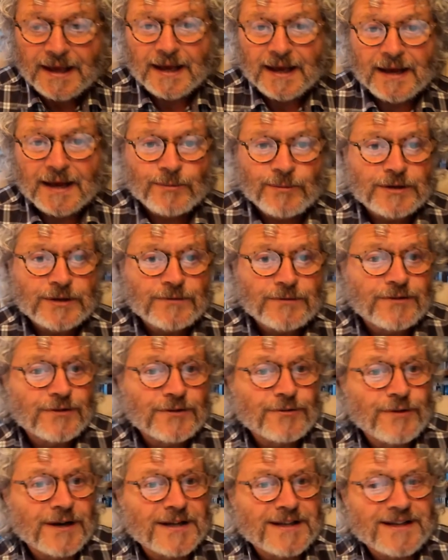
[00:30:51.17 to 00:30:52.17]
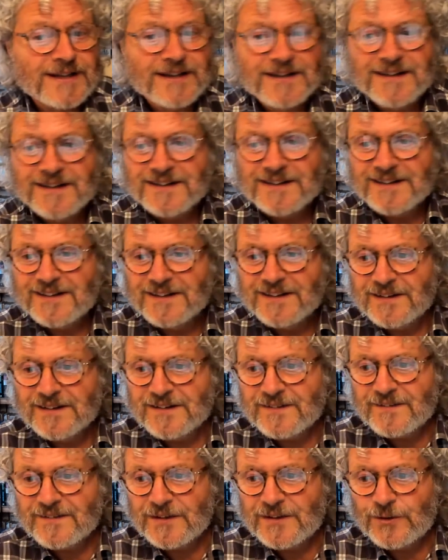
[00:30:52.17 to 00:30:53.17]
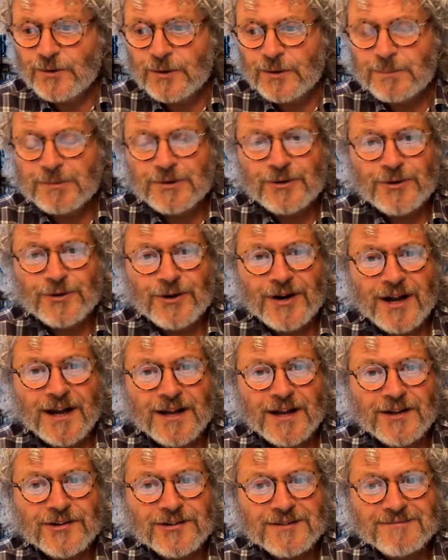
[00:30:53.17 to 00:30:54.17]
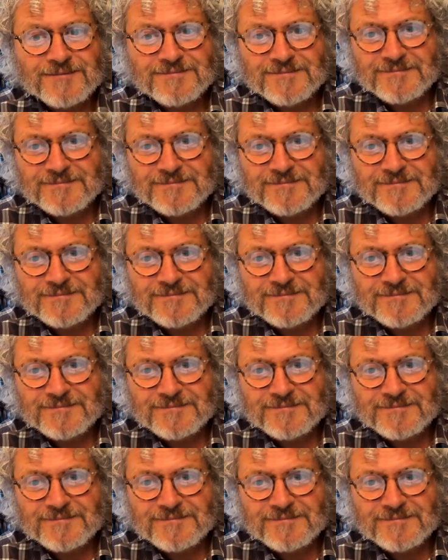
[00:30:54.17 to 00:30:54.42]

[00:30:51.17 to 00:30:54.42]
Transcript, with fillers: And when you feel ready, you open your eyes.